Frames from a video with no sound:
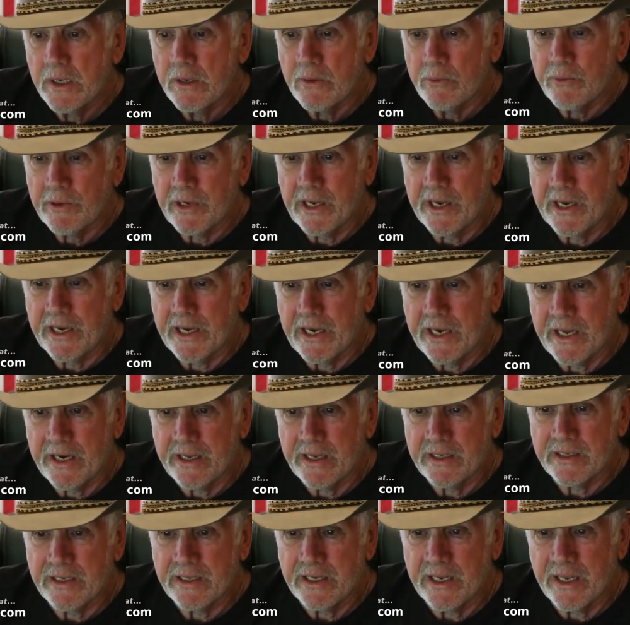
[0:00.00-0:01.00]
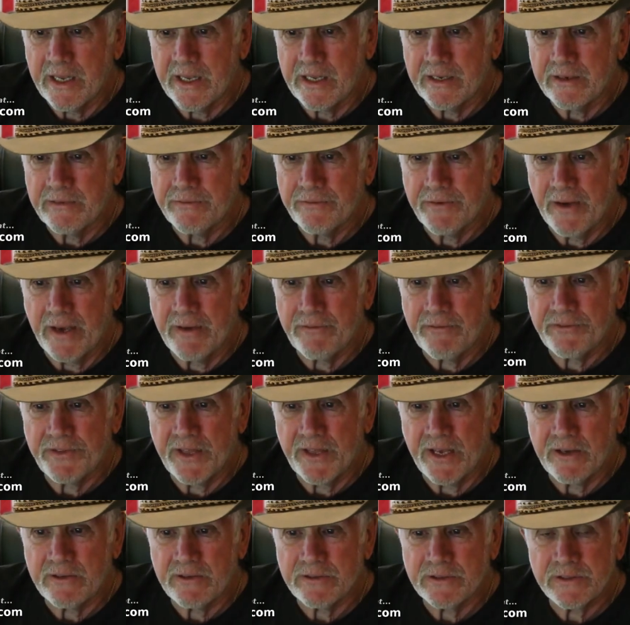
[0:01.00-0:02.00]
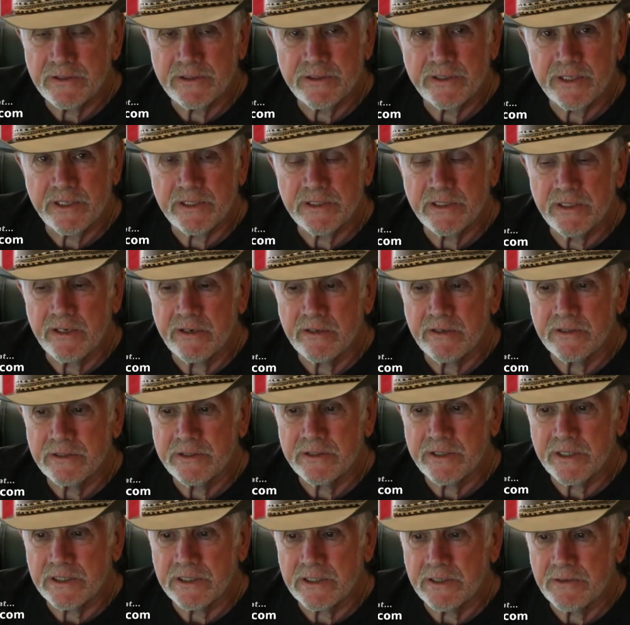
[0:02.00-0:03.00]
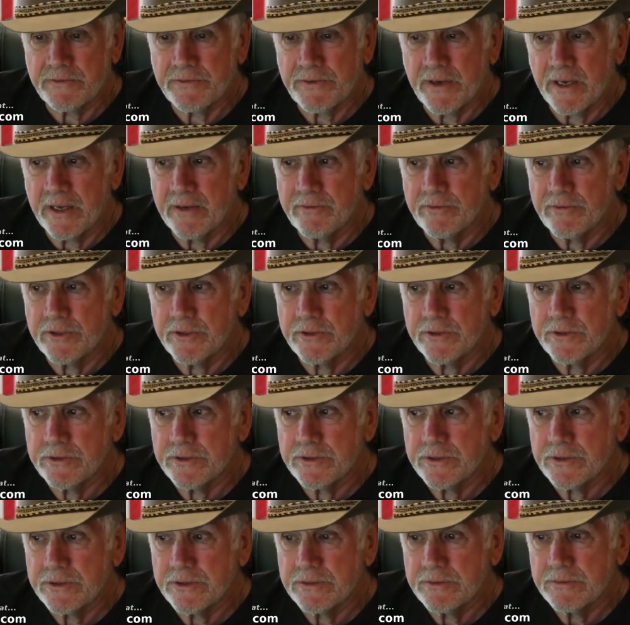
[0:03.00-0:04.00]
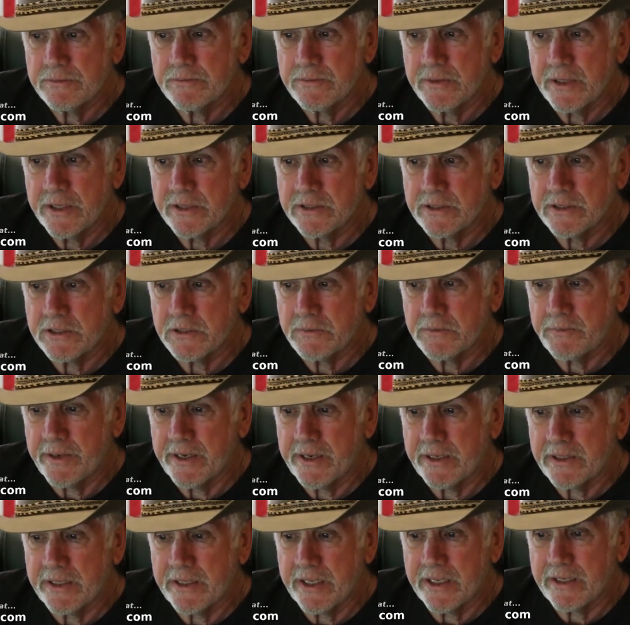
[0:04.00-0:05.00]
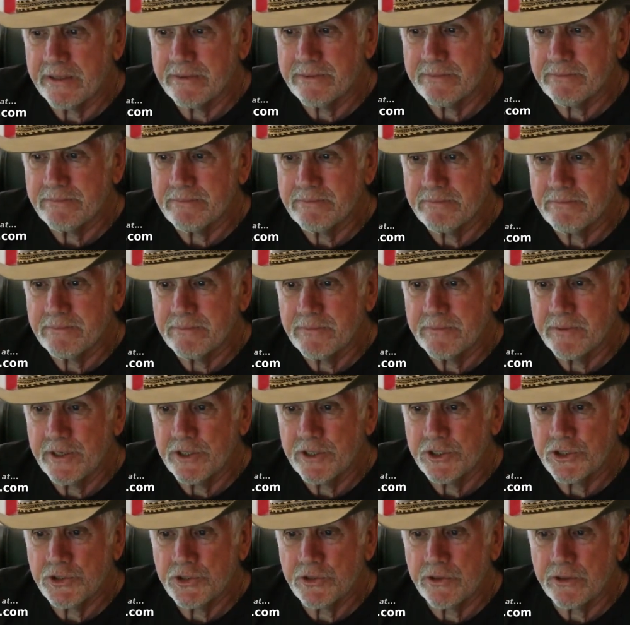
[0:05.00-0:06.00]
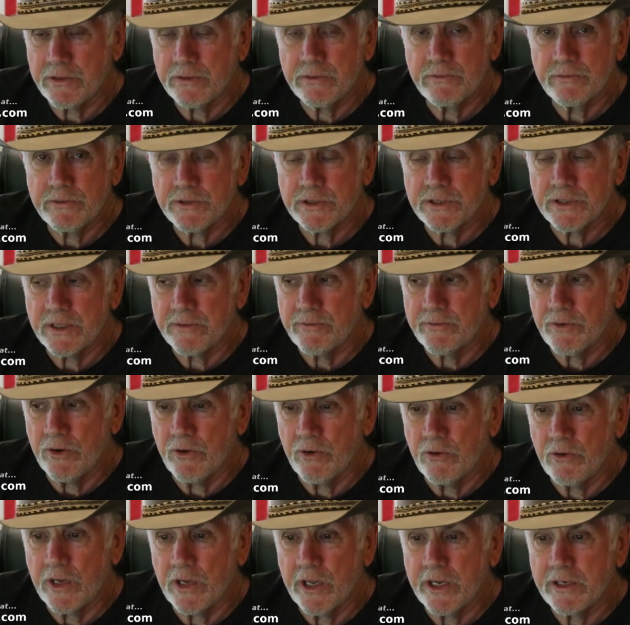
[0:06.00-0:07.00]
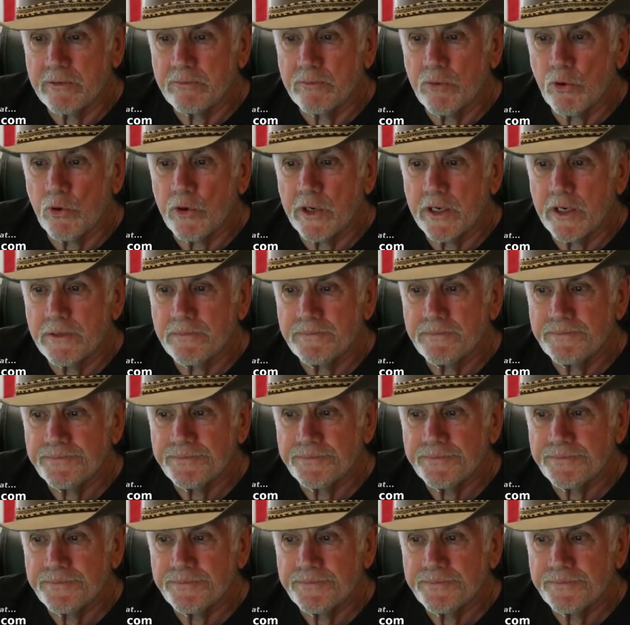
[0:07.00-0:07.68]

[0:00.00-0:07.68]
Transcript: When I got it, it had 5,665 views. I suspect that it should receive a whole lot more.